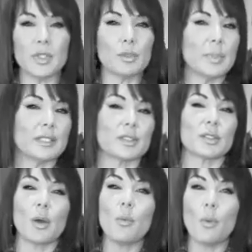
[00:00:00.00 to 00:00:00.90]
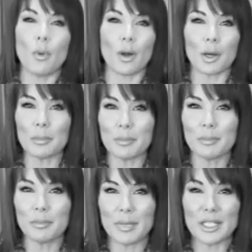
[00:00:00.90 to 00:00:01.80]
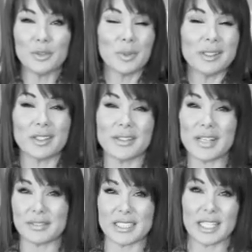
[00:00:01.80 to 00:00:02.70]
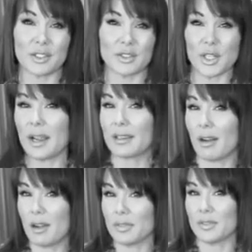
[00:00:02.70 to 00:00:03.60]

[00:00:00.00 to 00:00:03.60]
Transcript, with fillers: You'll be so warm, and you really don't even have to take your jacket off